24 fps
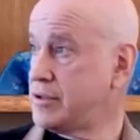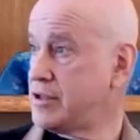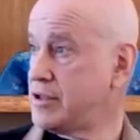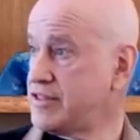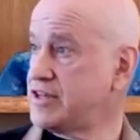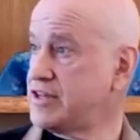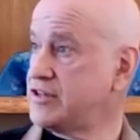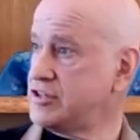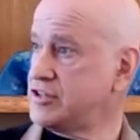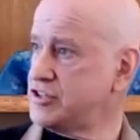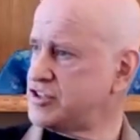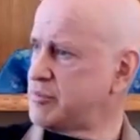
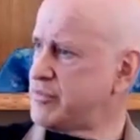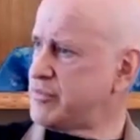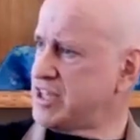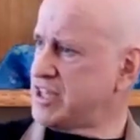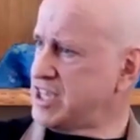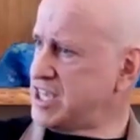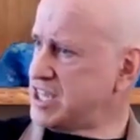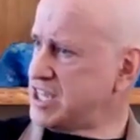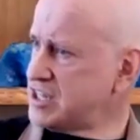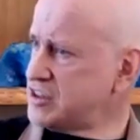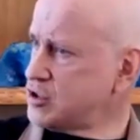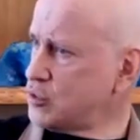Then did something
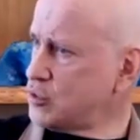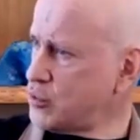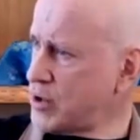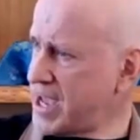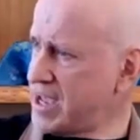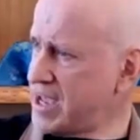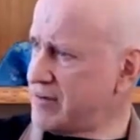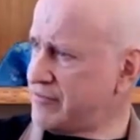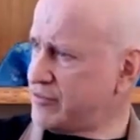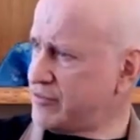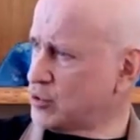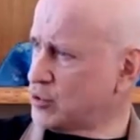get in the
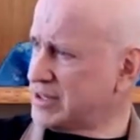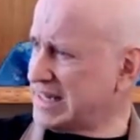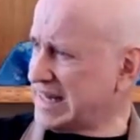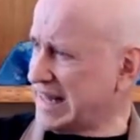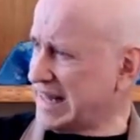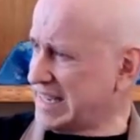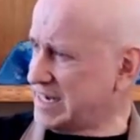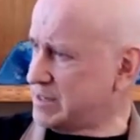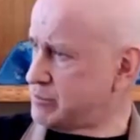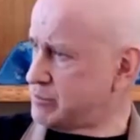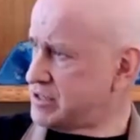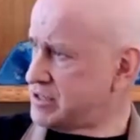way of your
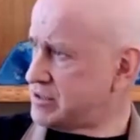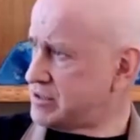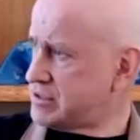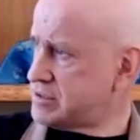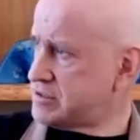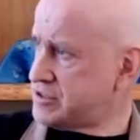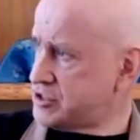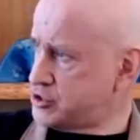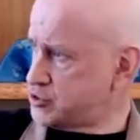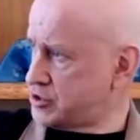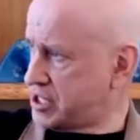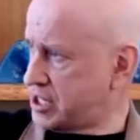enlightenment?
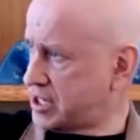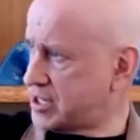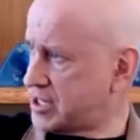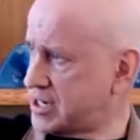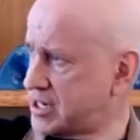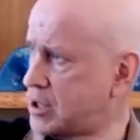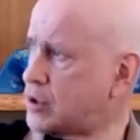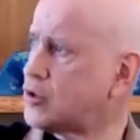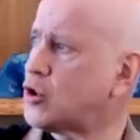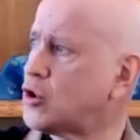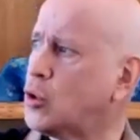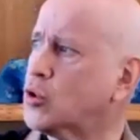Did you kick it
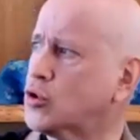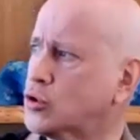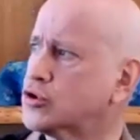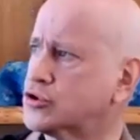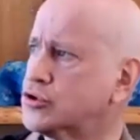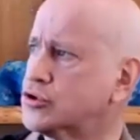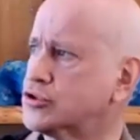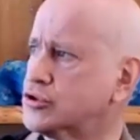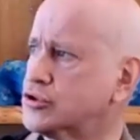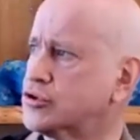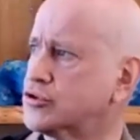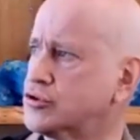out? Oh, good,
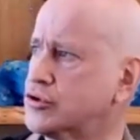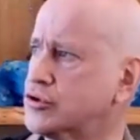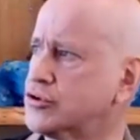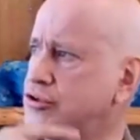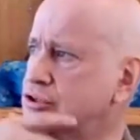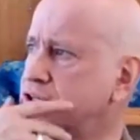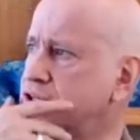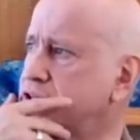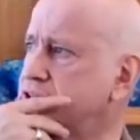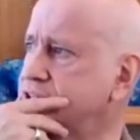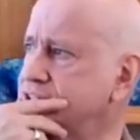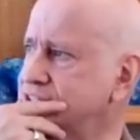good, good, good,
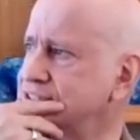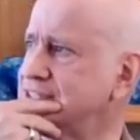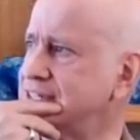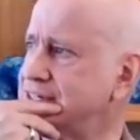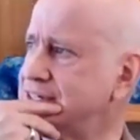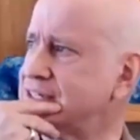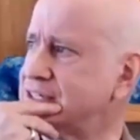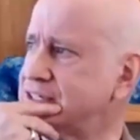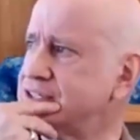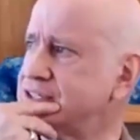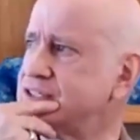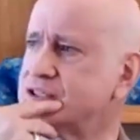good. Isn't
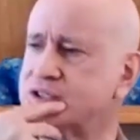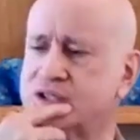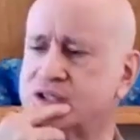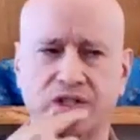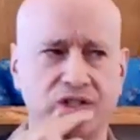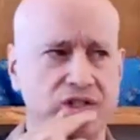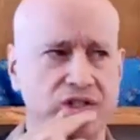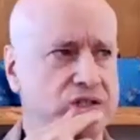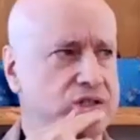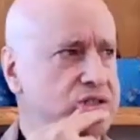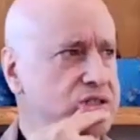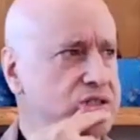that nice?
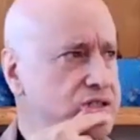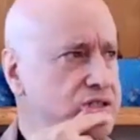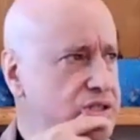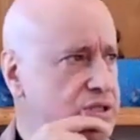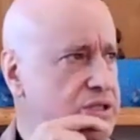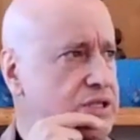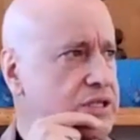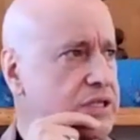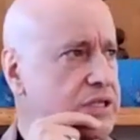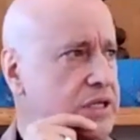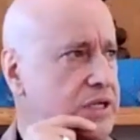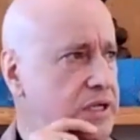Good, good,
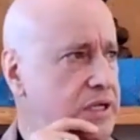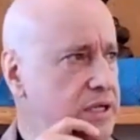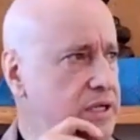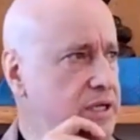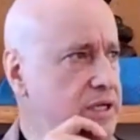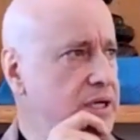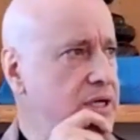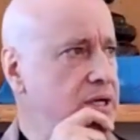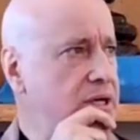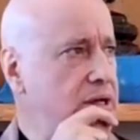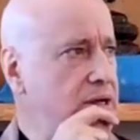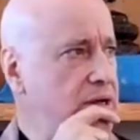good.
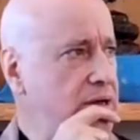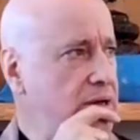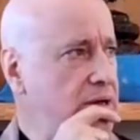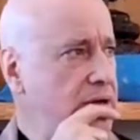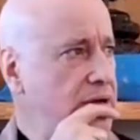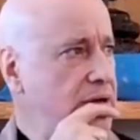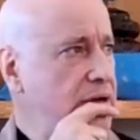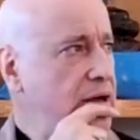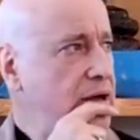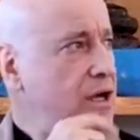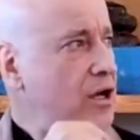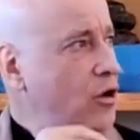
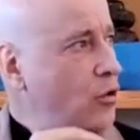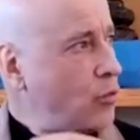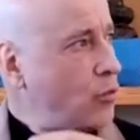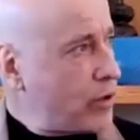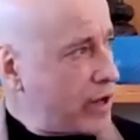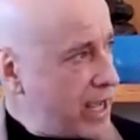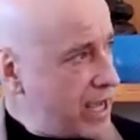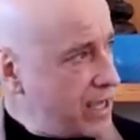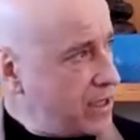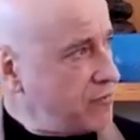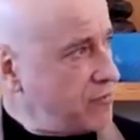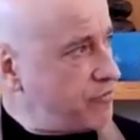What
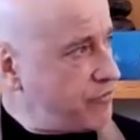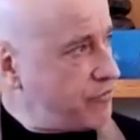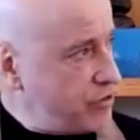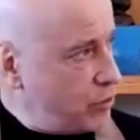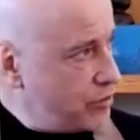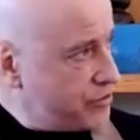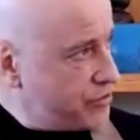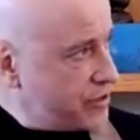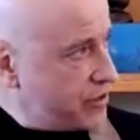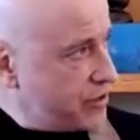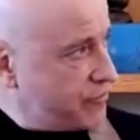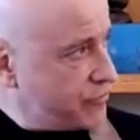I can feel
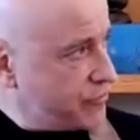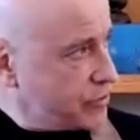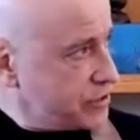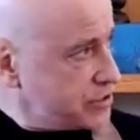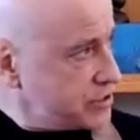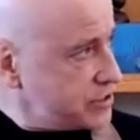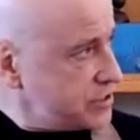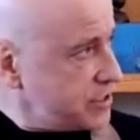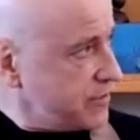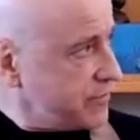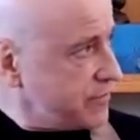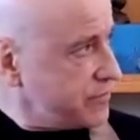with that
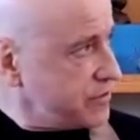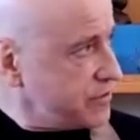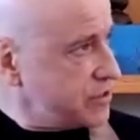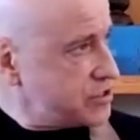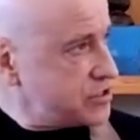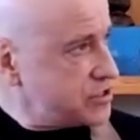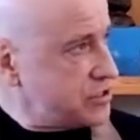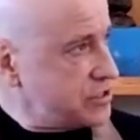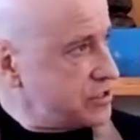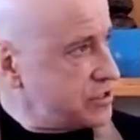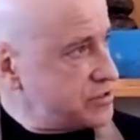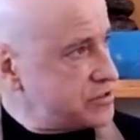first
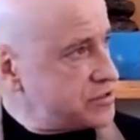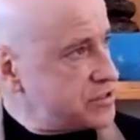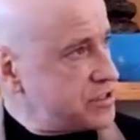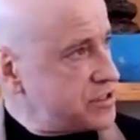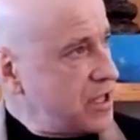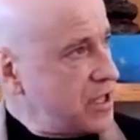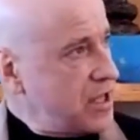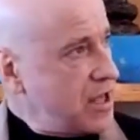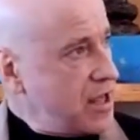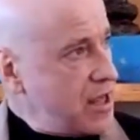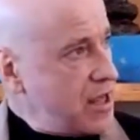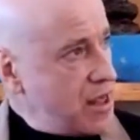definition is
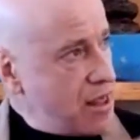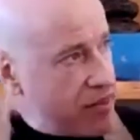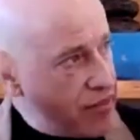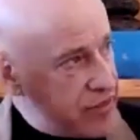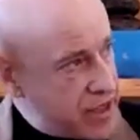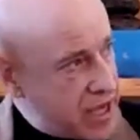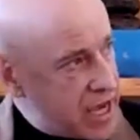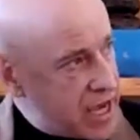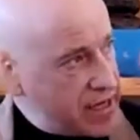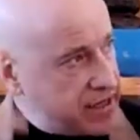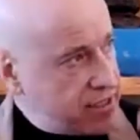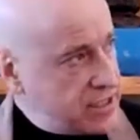
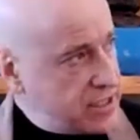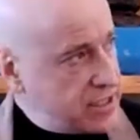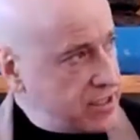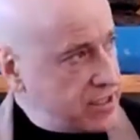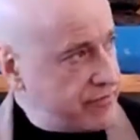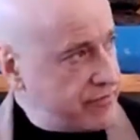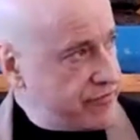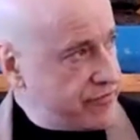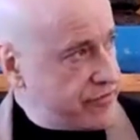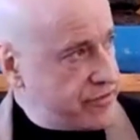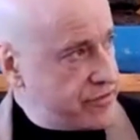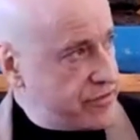the idea
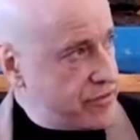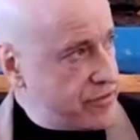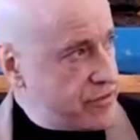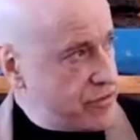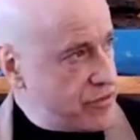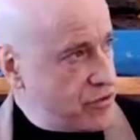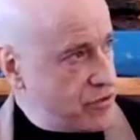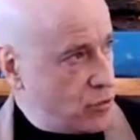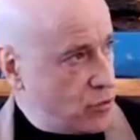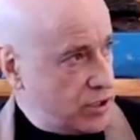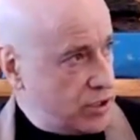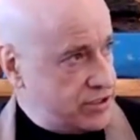of
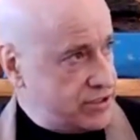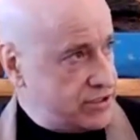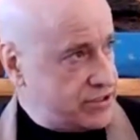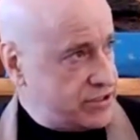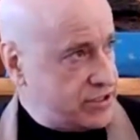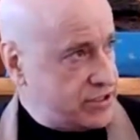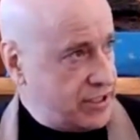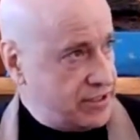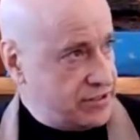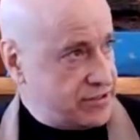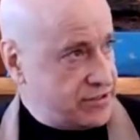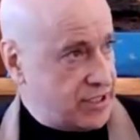the one
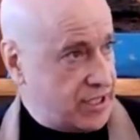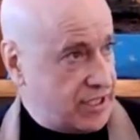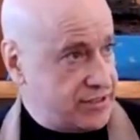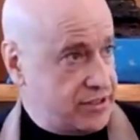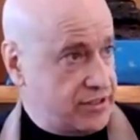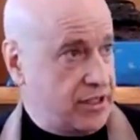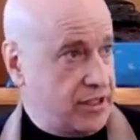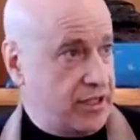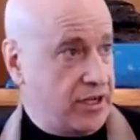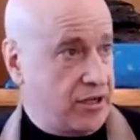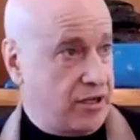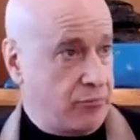sitting
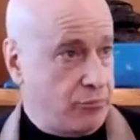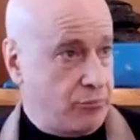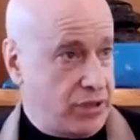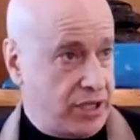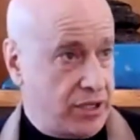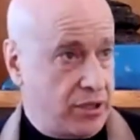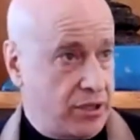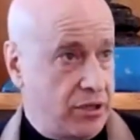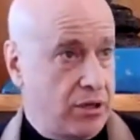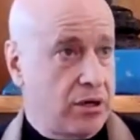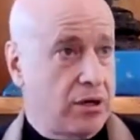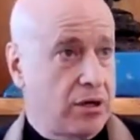zazen getting
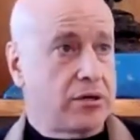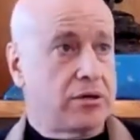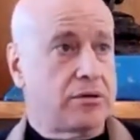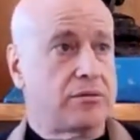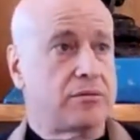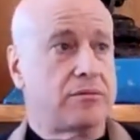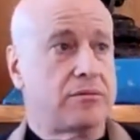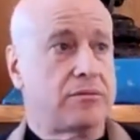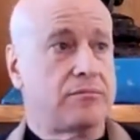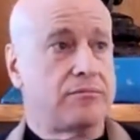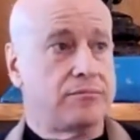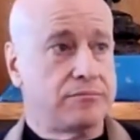bigger
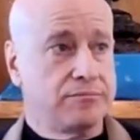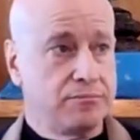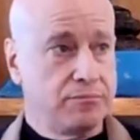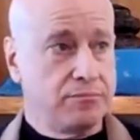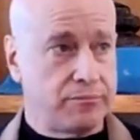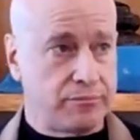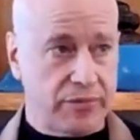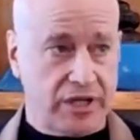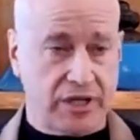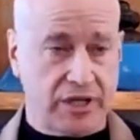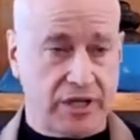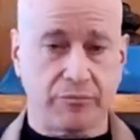
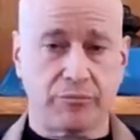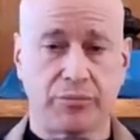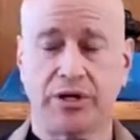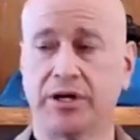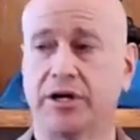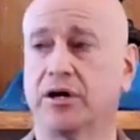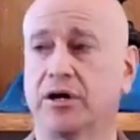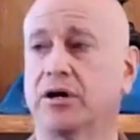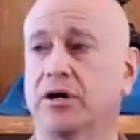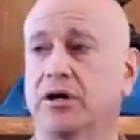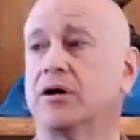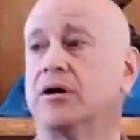and
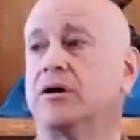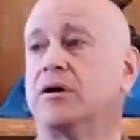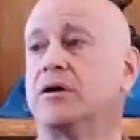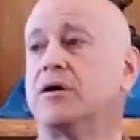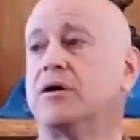bigger